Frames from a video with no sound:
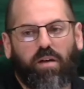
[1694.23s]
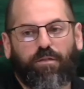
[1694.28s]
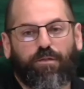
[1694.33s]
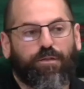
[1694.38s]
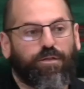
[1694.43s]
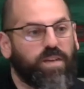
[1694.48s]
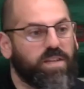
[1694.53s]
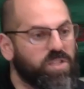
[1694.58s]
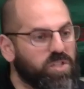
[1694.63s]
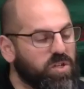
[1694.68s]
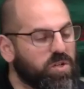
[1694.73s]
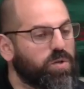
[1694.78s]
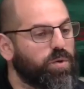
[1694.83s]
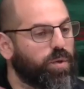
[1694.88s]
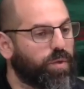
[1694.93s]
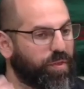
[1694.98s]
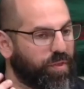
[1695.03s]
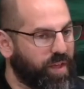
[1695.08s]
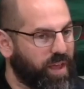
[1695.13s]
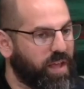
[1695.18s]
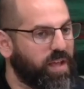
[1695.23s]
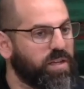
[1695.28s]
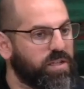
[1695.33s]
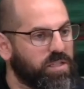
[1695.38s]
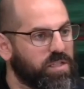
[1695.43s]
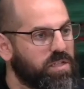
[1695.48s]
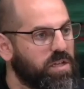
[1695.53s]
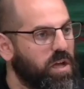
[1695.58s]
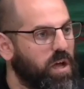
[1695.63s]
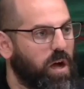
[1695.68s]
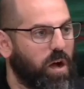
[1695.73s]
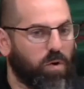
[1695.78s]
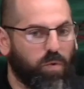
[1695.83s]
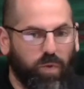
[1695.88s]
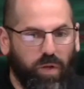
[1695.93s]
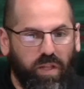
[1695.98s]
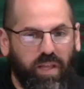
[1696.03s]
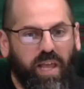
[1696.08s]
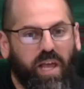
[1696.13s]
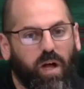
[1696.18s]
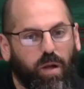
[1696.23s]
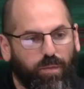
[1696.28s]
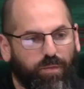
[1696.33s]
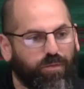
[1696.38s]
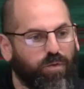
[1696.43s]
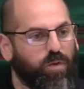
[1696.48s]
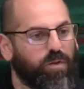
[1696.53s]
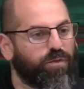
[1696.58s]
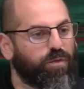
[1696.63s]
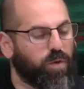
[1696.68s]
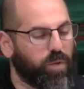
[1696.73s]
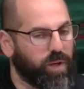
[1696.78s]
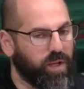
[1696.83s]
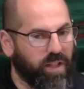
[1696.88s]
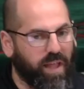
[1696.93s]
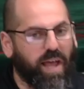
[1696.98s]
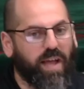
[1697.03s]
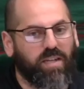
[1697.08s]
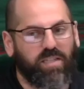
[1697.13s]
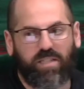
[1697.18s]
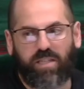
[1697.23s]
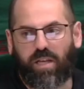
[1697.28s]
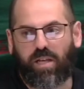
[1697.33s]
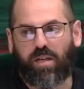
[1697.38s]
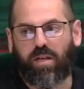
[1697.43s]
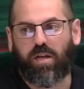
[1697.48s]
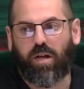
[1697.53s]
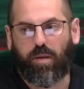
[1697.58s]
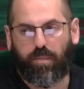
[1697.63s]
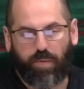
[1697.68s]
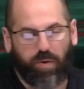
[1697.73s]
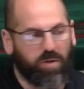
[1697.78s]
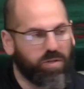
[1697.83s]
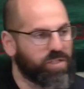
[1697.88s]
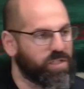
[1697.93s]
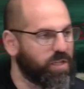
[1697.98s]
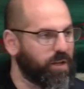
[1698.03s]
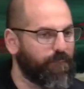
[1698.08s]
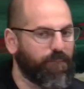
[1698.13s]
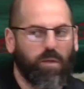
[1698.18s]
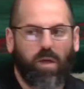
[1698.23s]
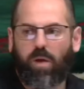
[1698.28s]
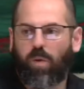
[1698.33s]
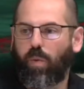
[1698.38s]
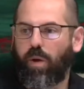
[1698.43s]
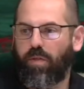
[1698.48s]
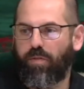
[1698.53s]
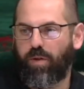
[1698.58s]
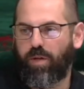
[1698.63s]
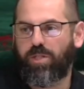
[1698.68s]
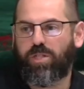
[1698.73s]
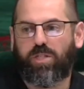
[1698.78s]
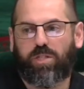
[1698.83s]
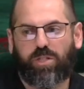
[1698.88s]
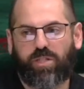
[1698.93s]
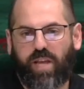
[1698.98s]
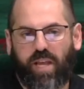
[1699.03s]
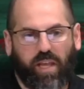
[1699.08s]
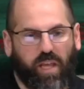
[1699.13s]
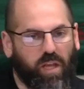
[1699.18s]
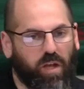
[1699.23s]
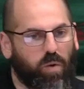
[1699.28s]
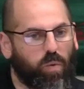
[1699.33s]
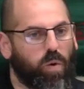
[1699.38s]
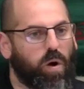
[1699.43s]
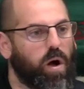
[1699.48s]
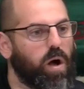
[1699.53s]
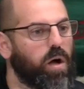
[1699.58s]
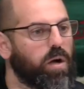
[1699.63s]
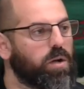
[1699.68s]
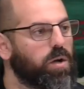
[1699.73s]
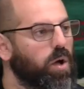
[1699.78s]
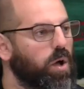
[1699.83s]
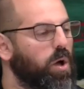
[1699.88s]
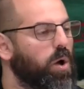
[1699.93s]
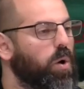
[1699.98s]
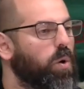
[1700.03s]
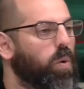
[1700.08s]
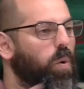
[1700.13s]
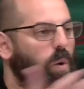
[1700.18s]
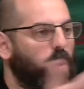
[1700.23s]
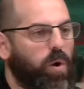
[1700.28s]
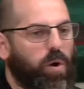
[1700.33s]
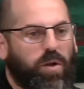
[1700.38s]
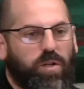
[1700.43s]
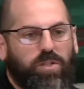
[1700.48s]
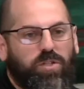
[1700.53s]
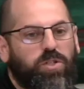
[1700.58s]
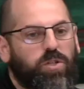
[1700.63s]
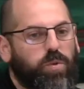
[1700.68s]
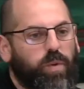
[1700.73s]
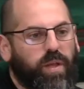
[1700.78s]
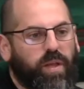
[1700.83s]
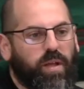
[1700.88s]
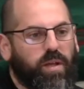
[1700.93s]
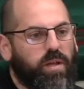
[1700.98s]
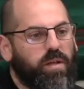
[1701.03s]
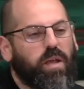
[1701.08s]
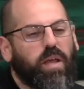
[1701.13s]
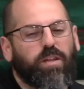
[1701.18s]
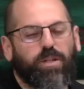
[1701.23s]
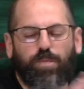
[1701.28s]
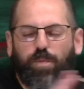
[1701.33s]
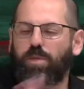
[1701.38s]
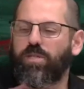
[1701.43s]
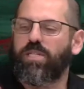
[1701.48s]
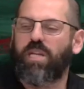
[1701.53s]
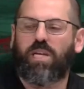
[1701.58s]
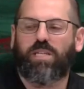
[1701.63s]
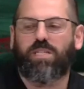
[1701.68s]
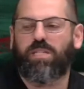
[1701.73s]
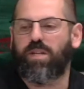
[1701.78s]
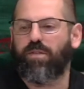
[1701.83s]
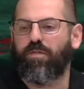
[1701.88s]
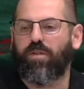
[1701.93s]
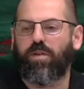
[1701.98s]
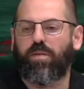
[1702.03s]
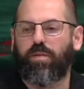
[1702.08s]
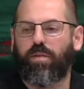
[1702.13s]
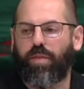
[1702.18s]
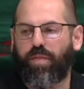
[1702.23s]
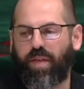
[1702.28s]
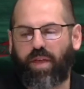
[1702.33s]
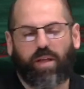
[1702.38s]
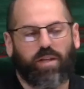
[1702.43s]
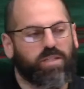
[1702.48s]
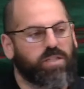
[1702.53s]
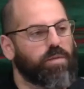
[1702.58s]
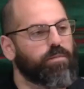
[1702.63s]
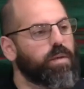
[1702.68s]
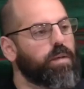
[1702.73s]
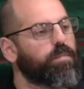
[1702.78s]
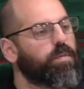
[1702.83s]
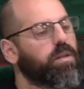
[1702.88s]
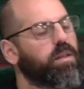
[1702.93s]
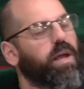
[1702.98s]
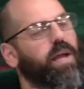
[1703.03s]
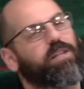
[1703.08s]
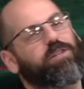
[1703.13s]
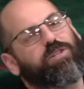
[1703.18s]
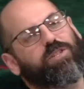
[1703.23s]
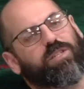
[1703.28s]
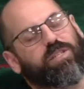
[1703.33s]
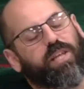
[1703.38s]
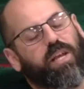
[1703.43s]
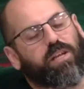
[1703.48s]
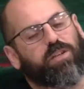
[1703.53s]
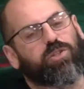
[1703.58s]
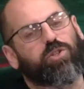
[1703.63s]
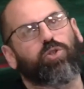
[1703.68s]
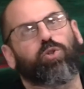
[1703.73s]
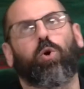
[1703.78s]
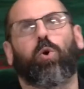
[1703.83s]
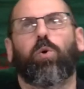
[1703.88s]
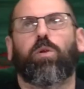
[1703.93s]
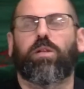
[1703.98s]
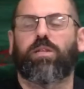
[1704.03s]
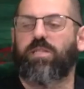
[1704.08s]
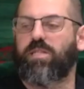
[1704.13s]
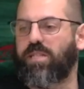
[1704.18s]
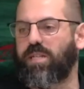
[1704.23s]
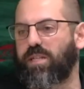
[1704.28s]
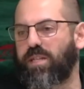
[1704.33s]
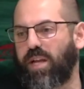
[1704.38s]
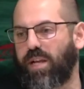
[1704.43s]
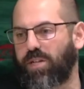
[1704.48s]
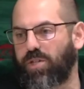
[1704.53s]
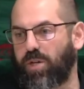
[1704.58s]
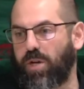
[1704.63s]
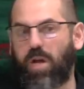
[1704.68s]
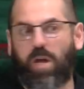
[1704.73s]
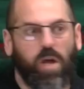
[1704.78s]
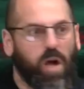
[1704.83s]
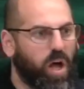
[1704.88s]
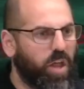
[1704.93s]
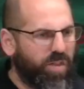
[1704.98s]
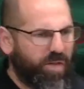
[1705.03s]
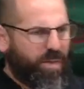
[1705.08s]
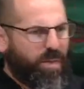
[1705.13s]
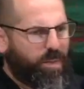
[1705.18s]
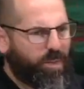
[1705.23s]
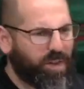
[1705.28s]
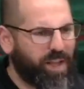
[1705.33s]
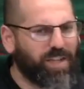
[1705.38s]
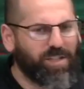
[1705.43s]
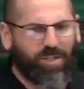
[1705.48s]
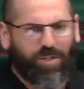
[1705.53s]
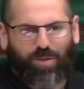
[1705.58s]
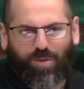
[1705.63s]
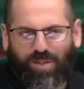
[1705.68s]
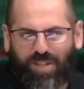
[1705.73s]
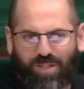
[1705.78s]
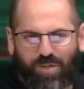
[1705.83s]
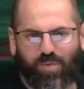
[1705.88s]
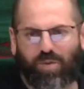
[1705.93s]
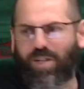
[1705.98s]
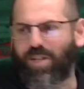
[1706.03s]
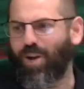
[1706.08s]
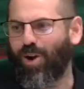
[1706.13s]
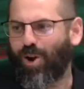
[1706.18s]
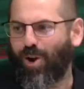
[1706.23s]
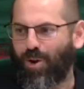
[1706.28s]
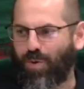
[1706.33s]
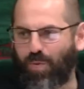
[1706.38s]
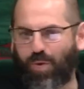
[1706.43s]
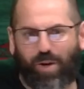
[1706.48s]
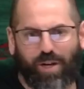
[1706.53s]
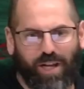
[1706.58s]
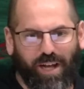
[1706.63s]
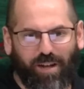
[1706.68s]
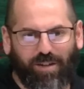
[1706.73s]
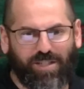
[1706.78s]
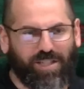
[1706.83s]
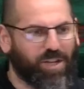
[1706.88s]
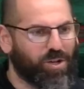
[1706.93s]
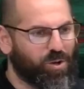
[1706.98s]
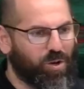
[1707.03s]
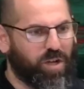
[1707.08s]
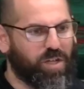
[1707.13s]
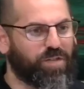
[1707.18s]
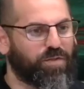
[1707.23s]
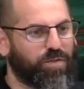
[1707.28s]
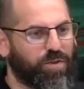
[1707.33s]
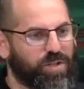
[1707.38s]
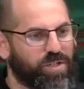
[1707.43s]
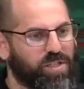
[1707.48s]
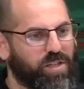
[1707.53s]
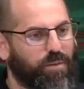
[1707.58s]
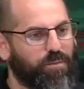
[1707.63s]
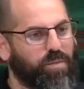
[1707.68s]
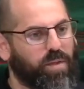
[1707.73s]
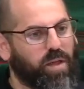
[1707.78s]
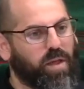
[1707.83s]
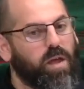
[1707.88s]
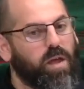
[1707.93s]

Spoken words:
Physical things are really helpful for relaxing a person, whether it's taking a walk or doing, each person has a different thing. Some people like to just take a stroll and see nature. Other people like to do these really hard workouts like CrossFit or something.